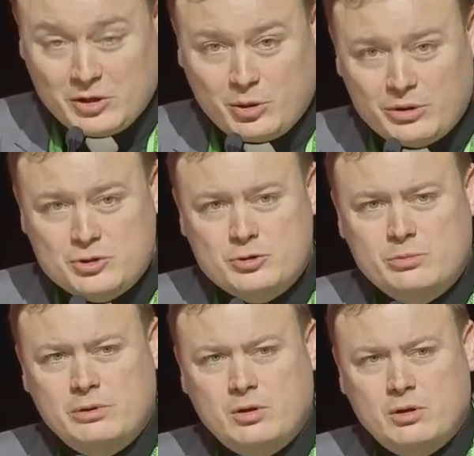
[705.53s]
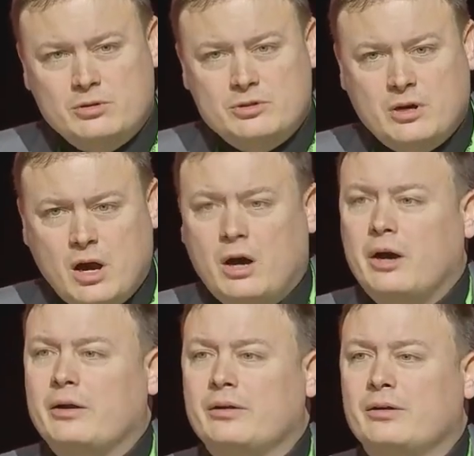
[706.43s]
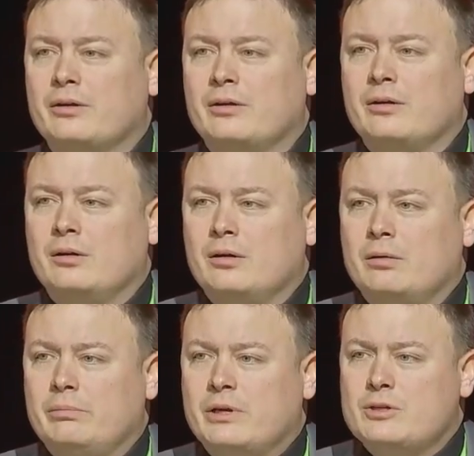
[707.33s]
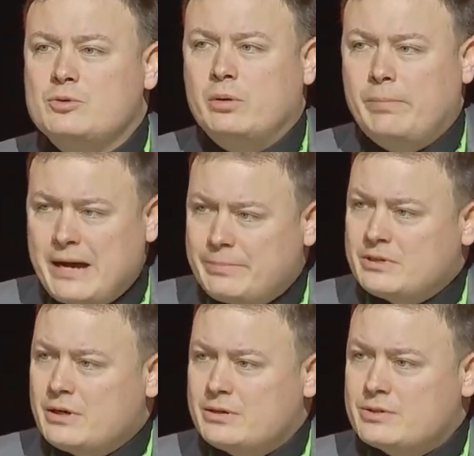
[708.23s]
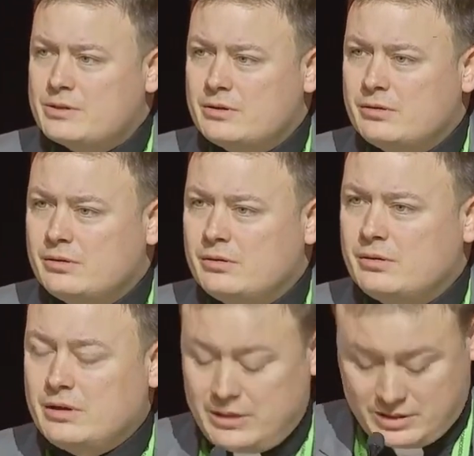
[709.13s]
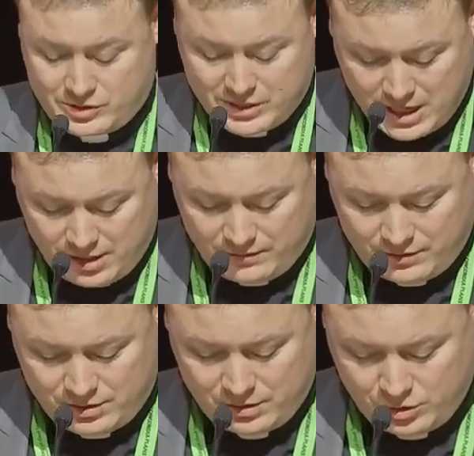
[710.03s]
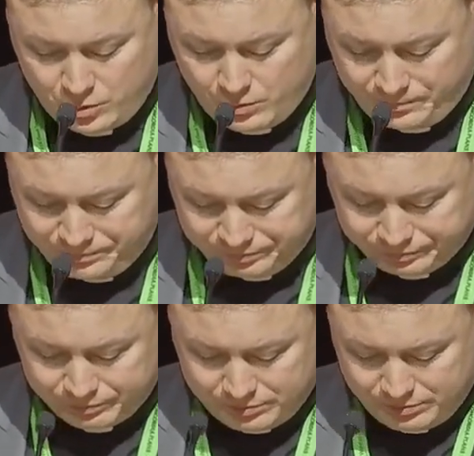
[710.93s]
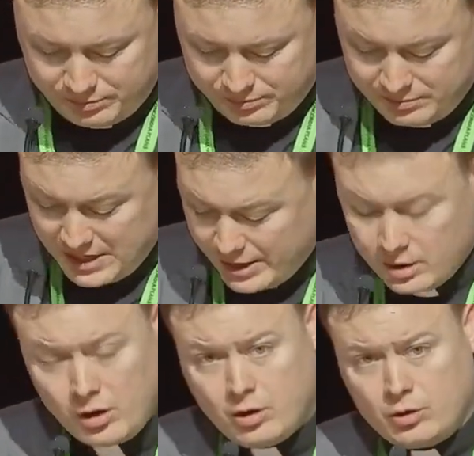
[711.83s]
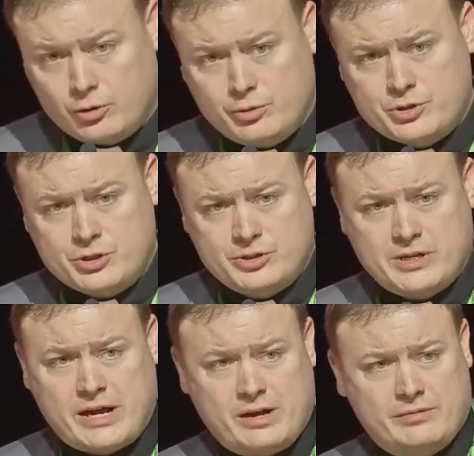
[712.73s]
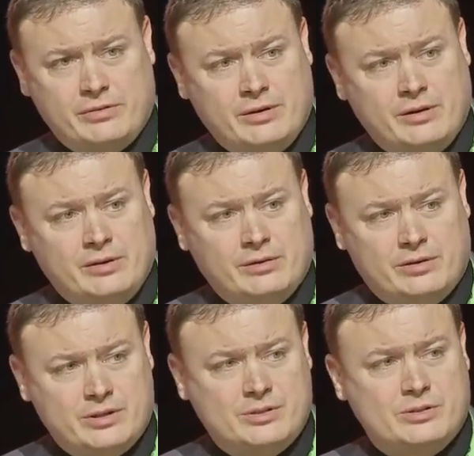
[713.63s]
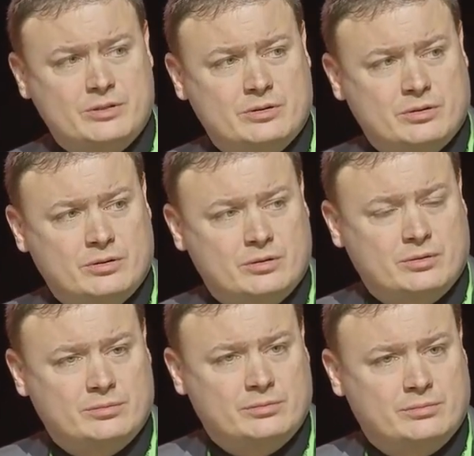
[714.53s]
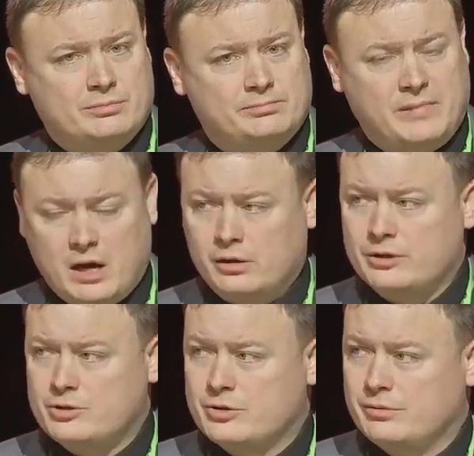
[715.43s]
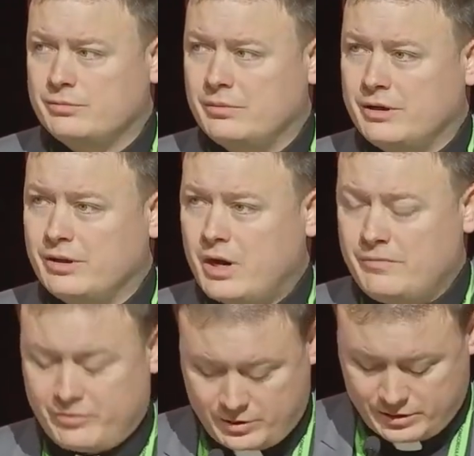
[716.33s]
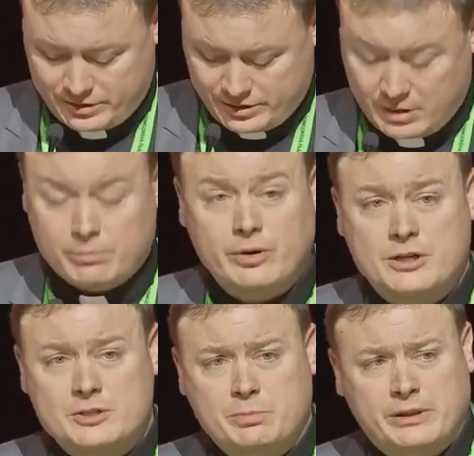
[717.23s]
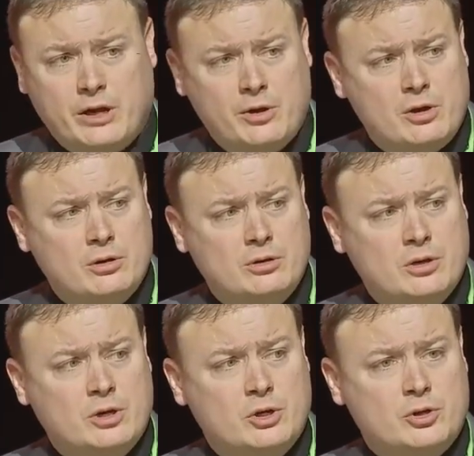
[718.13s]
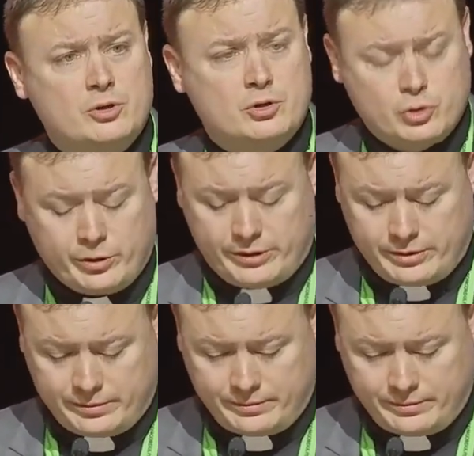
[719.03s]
Know that you belong to God because you are baptized and He has saved you. Not all Christians have this knowledge and the comfort that it brings, but they all should.